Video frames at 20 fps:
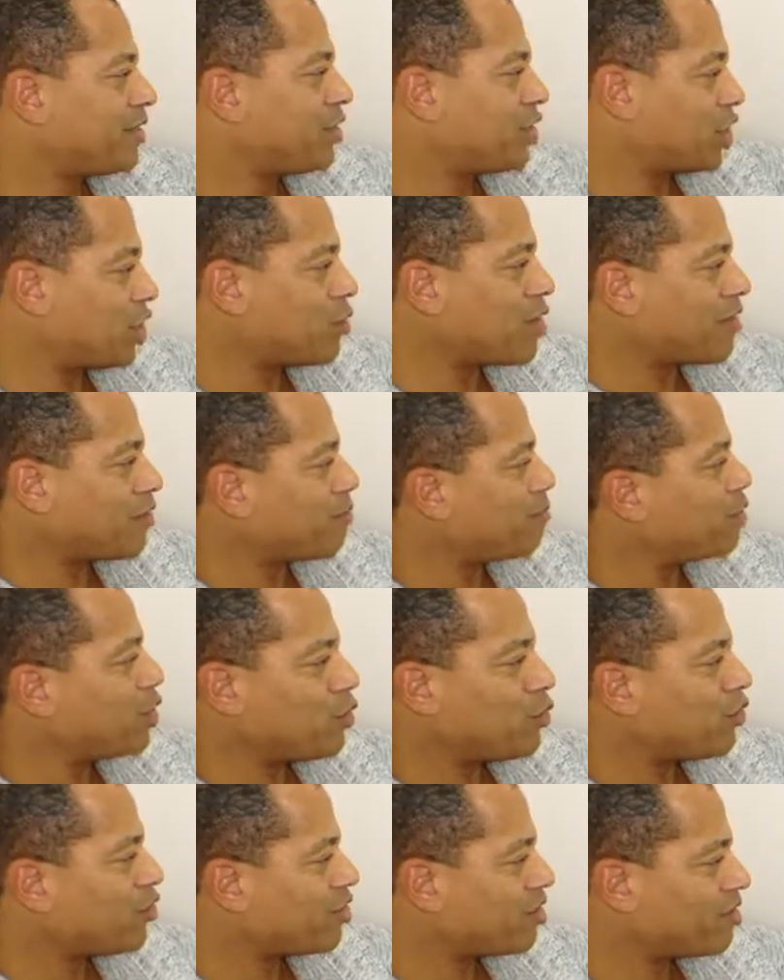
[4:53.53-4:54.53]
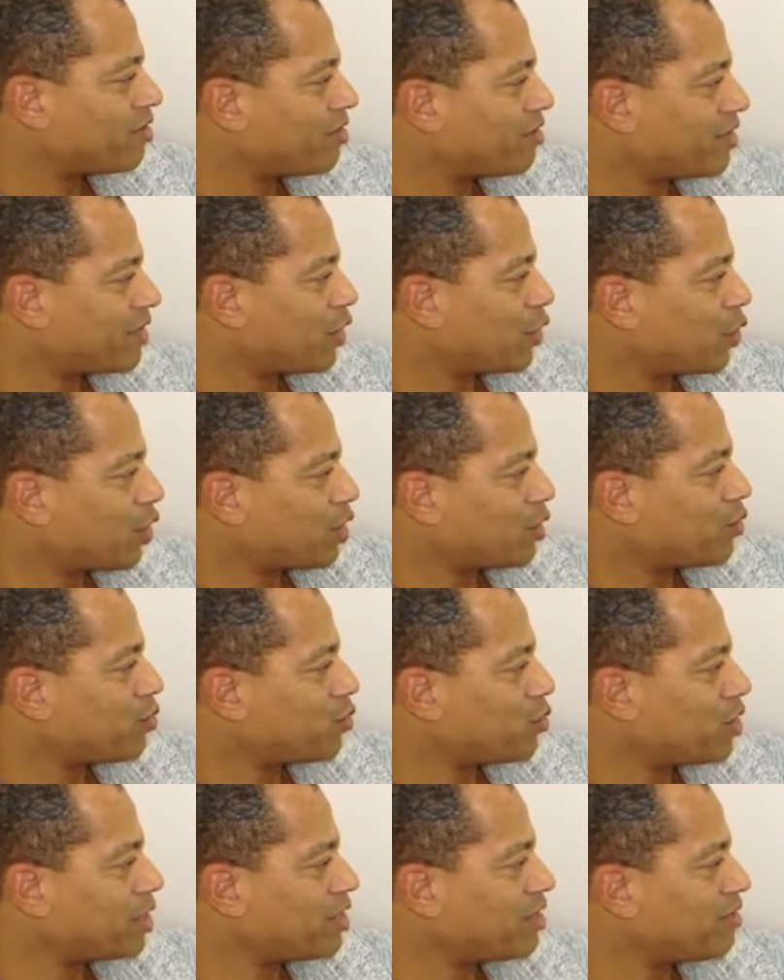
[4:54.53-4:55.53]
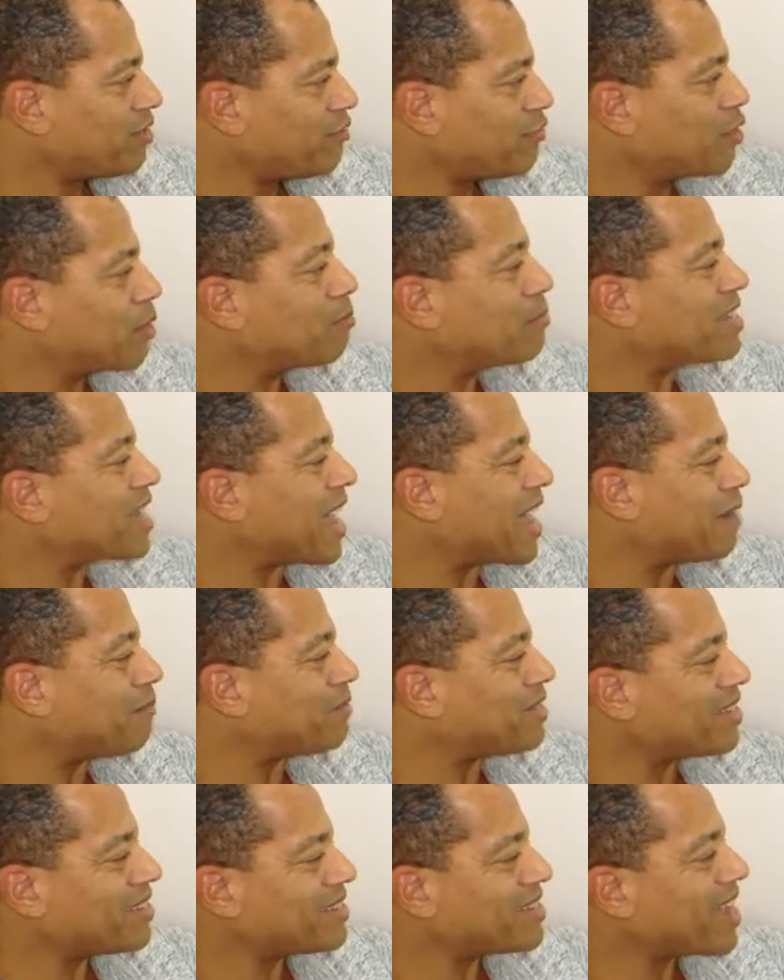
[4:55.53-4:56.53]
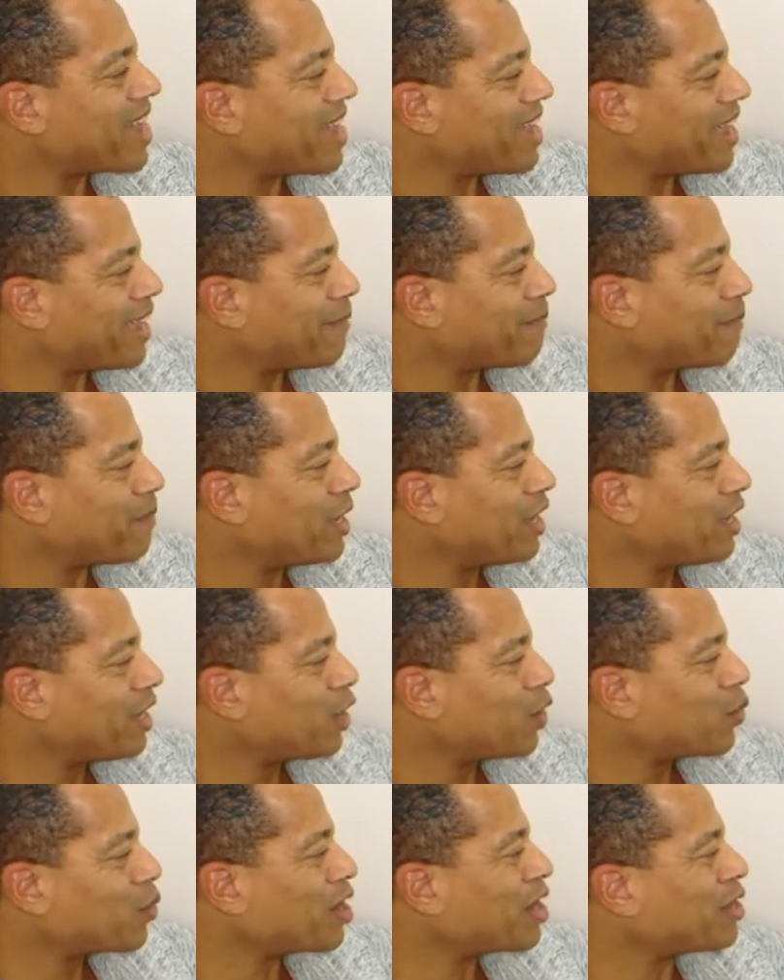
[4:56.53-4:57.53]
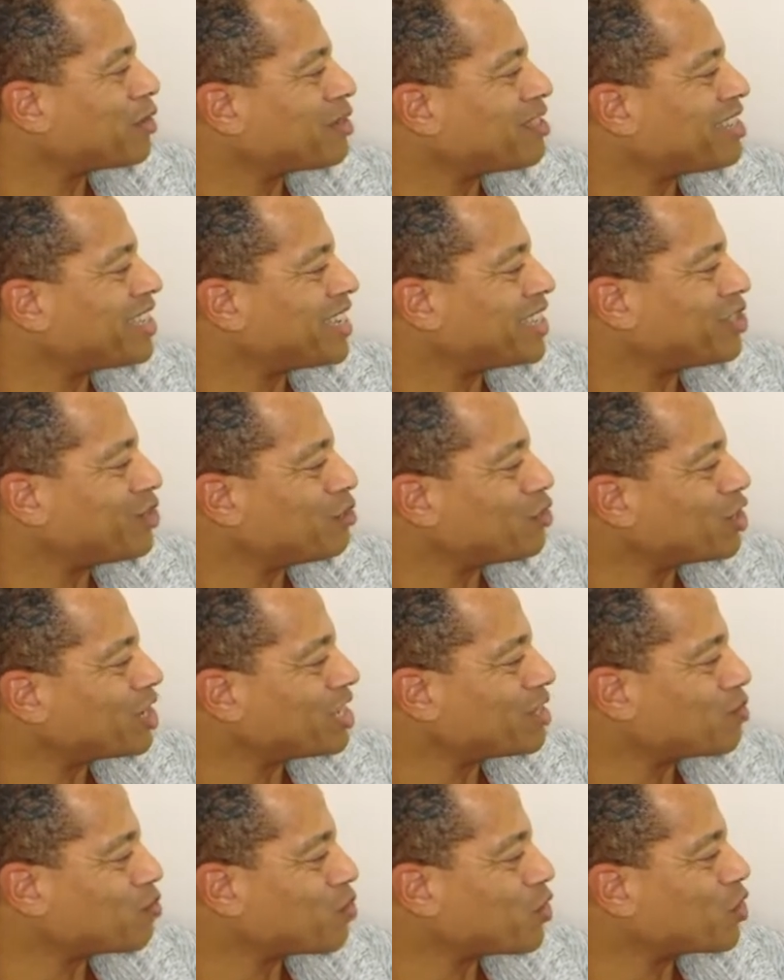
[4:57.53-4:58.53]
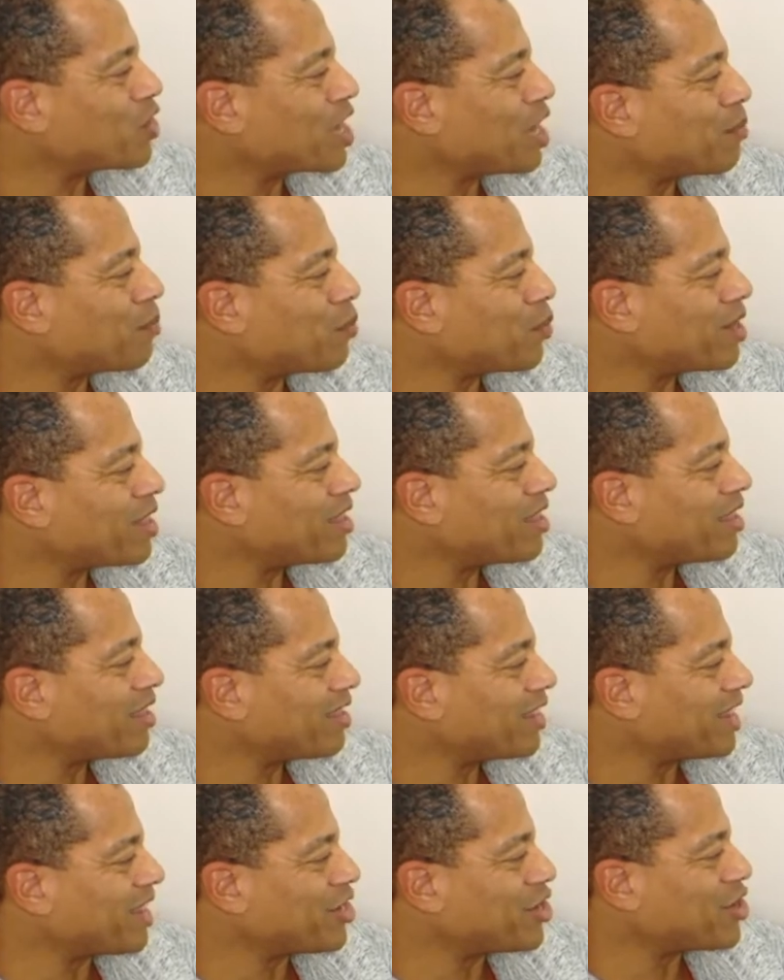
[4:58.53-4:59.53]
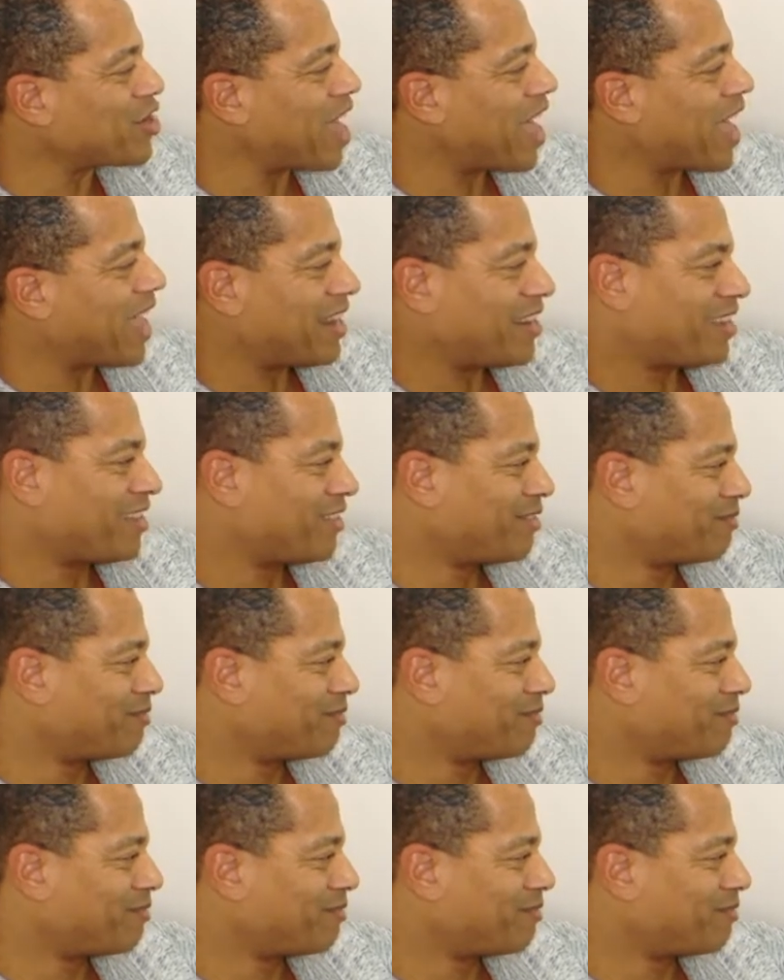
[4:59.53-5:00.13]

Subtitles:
Do you have a muse? Or was From Time to Time one of those things you just woke up with in your head?